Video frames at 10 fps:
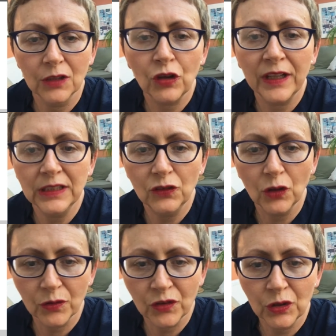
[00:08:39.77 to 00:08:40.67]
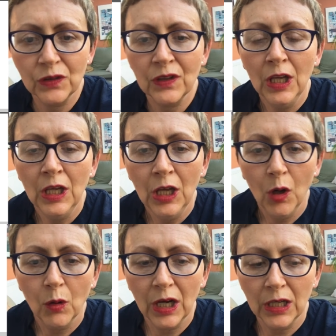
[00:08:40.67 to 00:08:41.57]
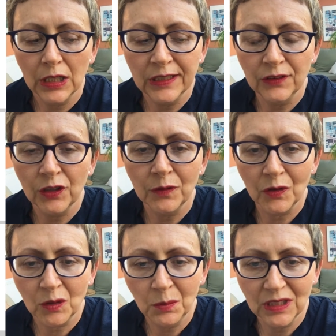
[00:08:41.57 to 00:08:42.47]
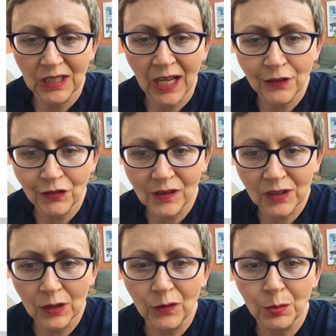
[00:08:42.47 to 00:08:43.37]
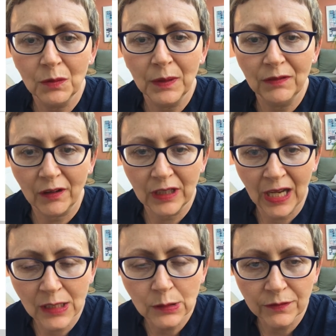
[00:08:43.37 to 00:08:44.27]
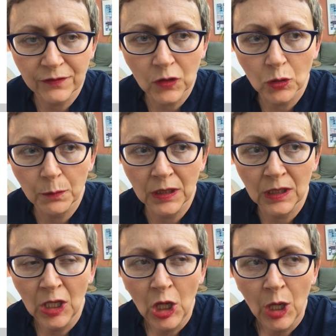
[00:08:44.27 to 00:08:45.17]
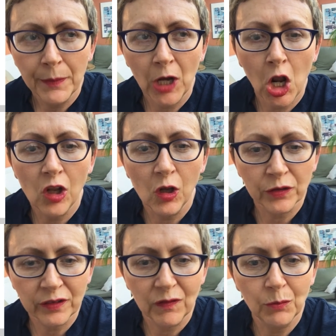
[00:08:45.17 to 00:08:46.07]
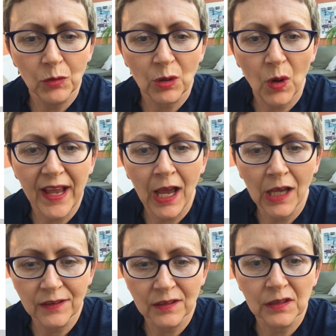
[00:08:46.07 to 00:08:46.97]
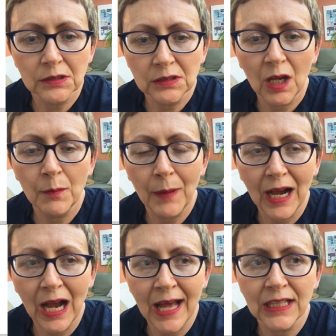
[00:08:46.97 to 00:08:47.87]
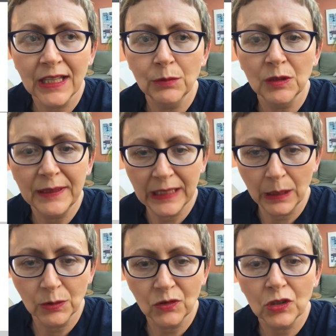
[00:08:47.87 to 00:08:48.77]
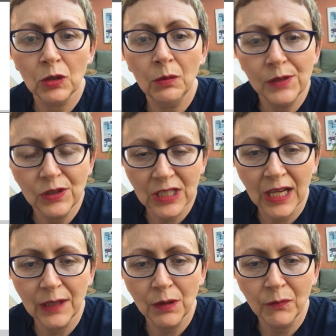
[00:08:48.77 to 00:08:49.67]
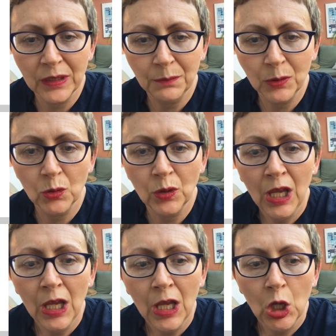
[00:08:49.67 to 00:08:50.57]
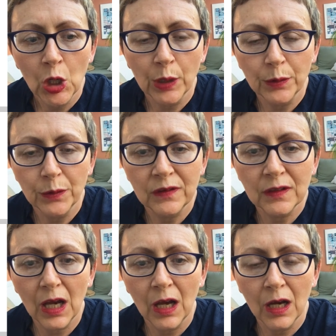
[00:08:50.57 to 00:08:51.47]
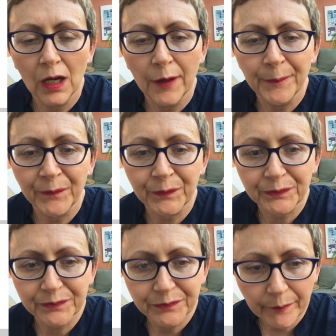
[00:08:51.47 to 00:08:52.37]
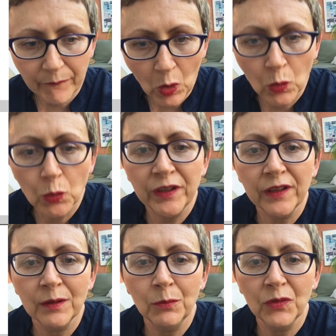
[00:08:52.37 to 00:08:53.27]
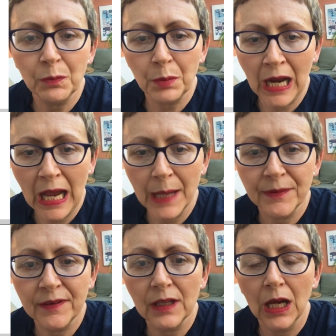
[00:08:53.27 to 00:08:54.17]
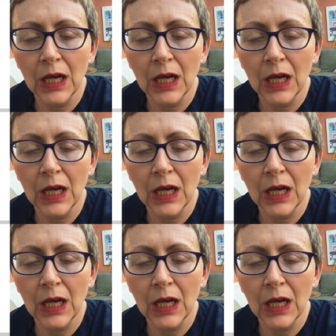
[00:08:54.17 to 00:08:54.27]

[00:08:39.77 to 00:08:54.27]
trainee doctors in terms of communication skills would be very helpful, but a lot of them were quite hesitant about how they would be able to communicate with people whose autism was perhaps